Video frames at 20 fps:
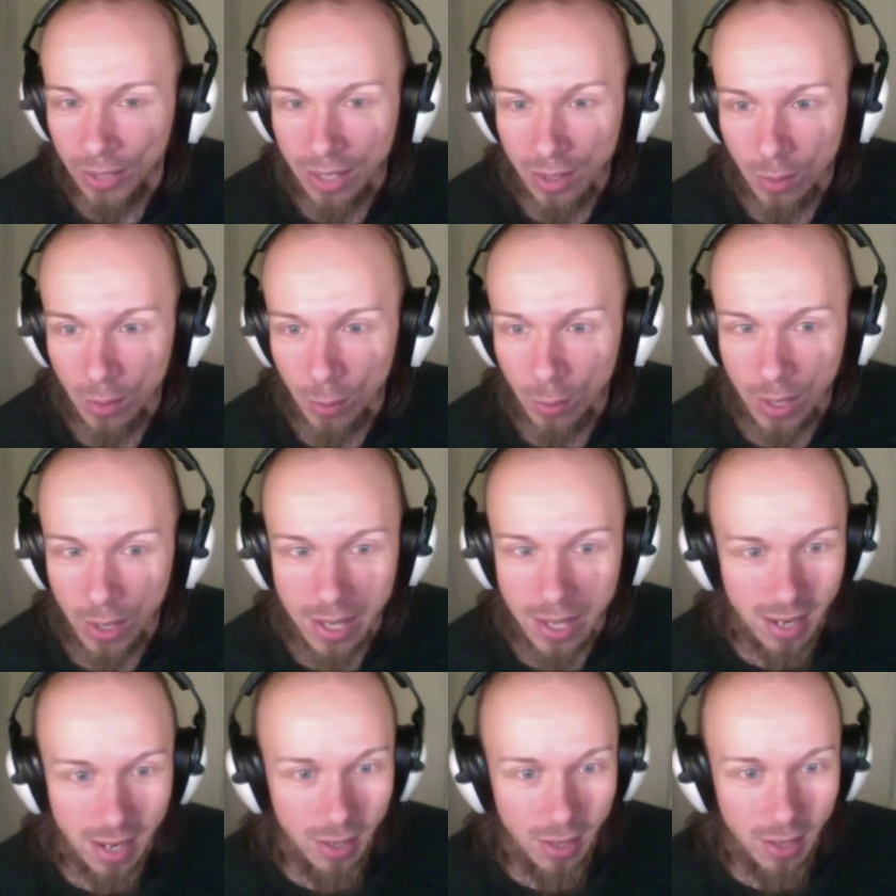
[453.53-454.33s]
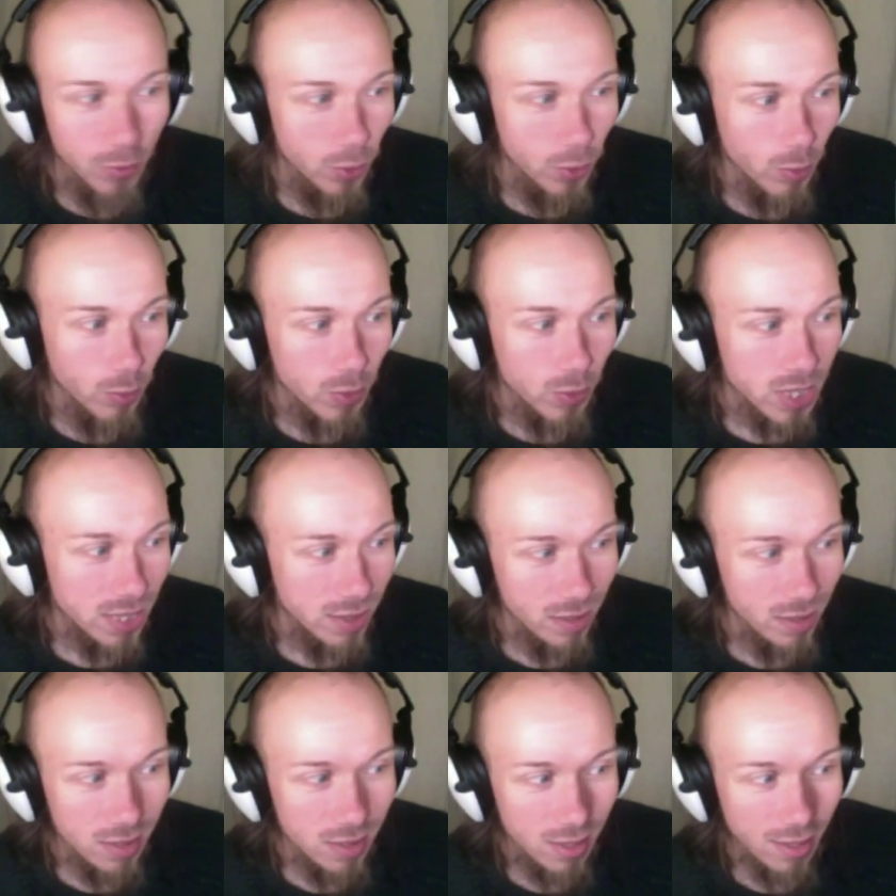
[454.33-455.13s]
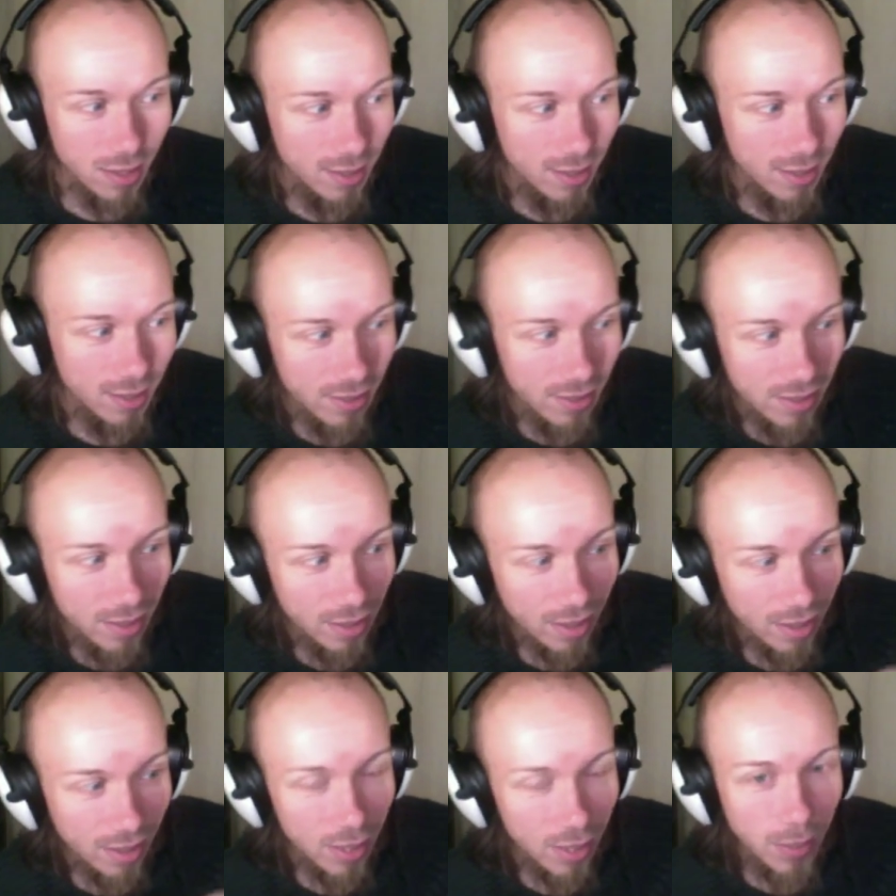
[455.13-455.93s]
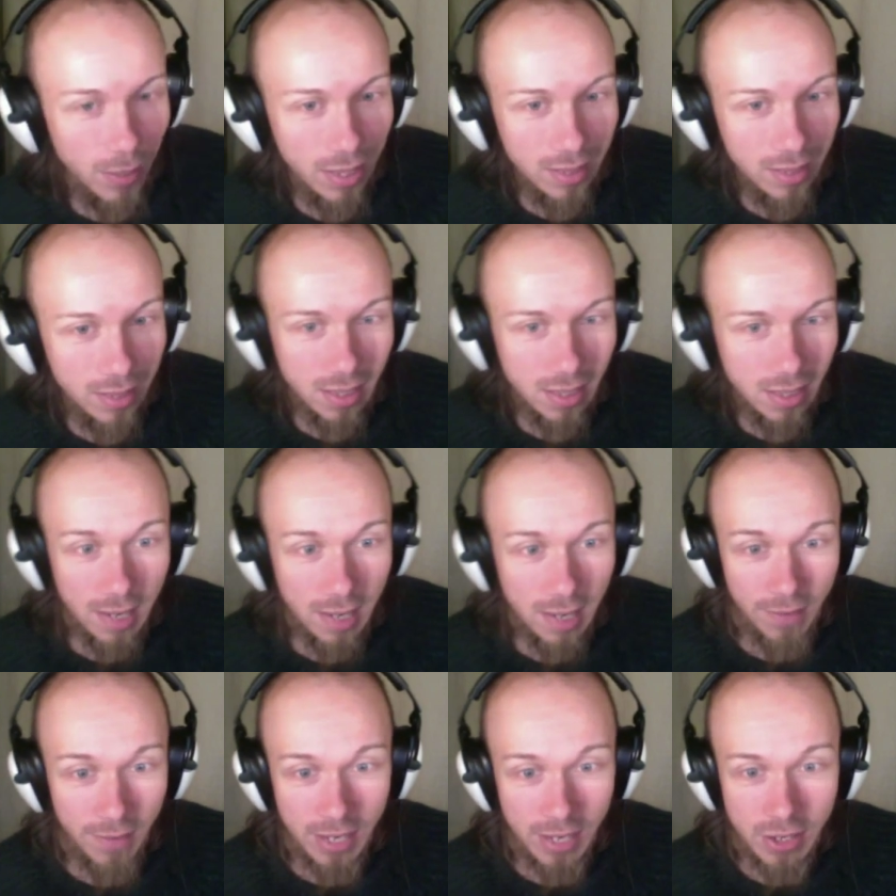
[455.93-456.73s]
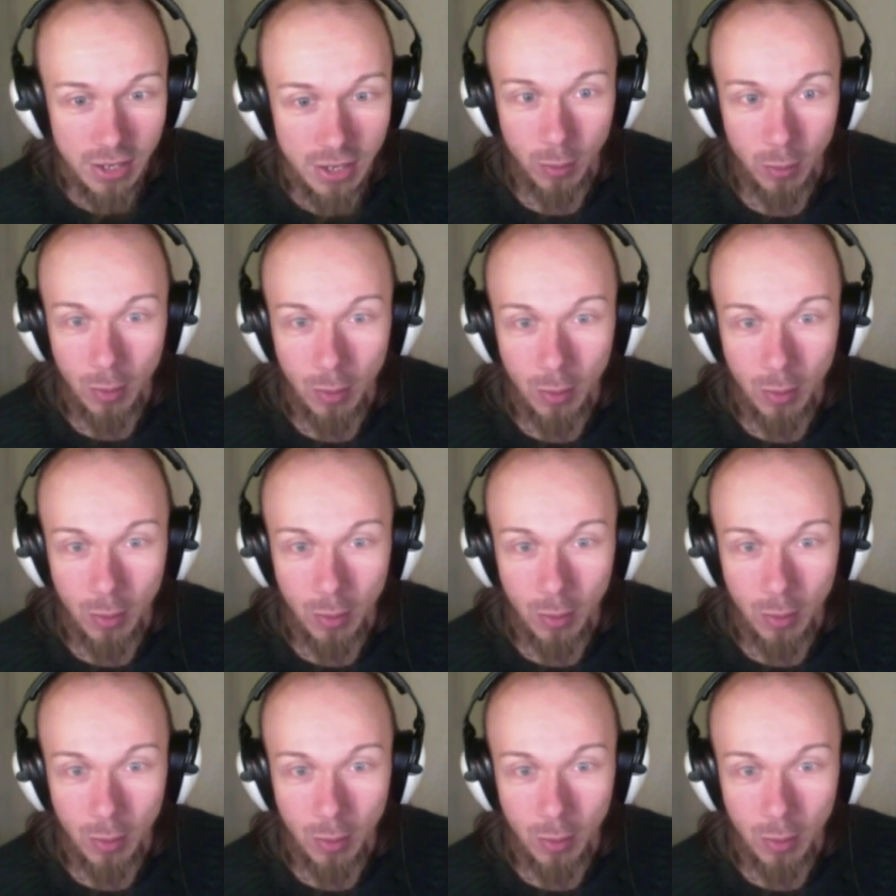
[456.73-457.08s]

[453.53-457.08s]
when the iPhone was added to that and the iPad, they just were